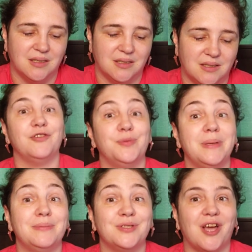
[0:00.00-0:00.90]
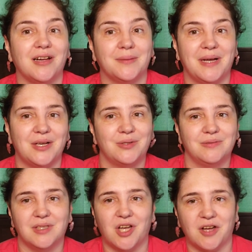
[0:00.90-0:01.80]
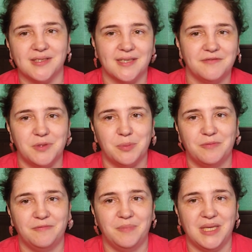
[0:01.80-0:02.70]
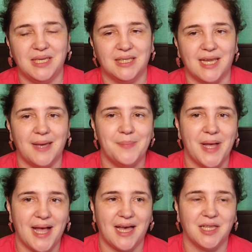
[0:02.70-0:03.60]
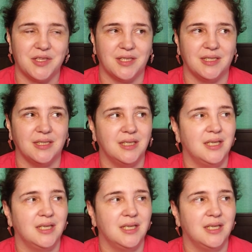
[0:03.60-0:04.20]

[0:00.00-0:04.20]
I've heard people talk about the concept of being an empath and